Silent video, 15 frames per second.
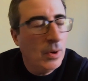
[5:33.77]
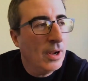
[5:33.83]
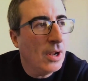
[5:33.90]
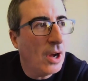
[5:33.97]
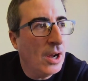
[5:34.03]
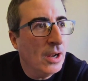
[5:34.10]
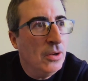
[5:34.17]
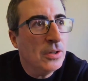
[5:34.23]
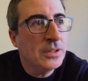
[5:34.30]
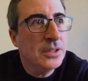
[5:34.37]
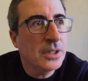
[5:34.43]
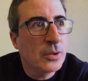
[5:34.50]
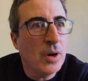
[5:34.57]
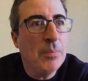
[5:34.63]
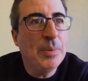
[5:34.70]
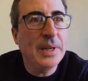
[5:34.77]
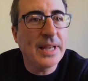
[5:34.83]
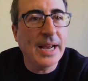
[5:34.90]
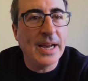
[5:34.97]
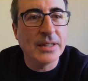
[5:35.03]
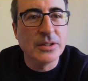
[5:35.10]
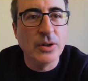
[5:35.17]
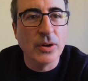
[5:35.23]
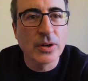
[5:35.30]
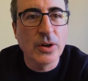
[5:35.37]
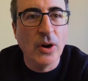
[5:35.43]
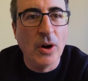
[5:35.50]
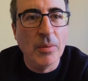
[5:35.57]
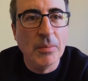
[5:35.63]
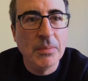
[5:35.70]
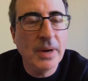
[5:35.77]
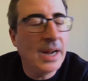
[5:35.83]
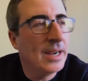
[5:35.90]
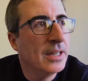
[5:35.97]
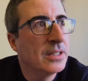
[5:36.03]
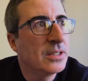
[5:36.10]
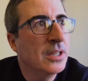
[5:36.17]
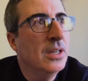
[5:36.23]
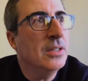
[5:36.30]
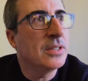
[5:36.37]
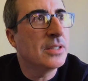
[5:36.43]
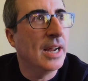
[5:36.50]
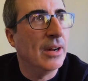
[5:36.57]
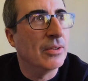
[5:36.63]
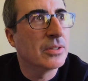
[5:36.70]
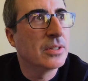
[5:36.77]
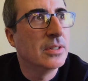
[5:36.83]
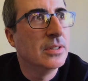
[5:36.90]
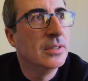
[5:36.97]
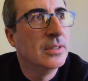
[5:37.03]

well, I looked at grumpycat.com and it turns out.